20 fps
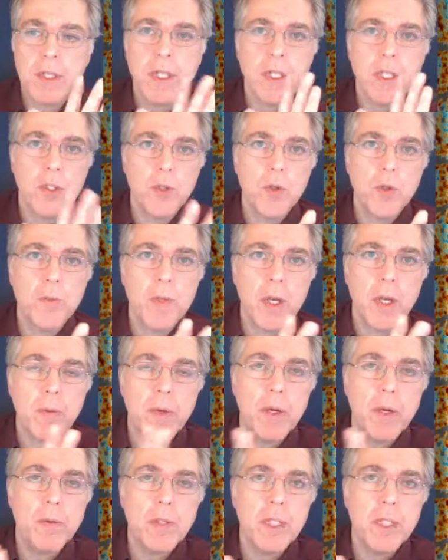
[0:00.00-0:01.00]
assume that we
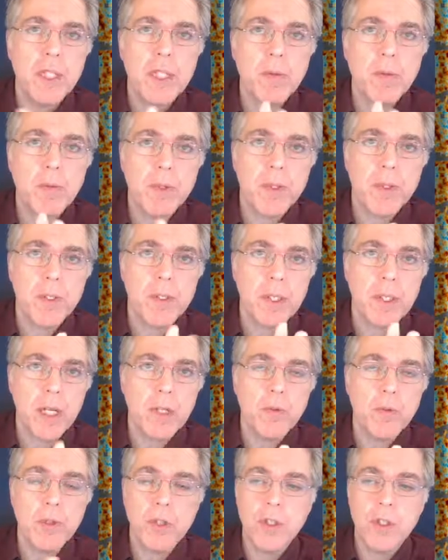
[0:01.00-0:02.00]
only deal with this
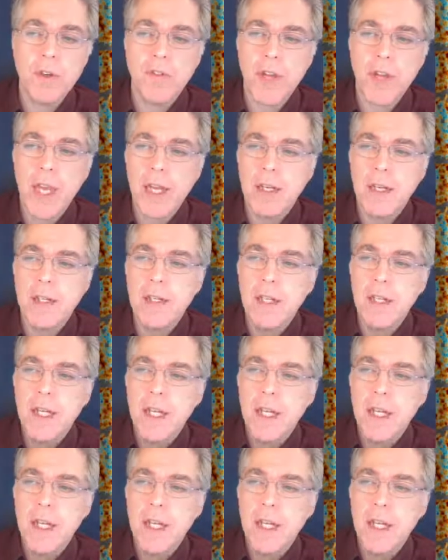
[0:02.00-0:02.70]
dilution of n.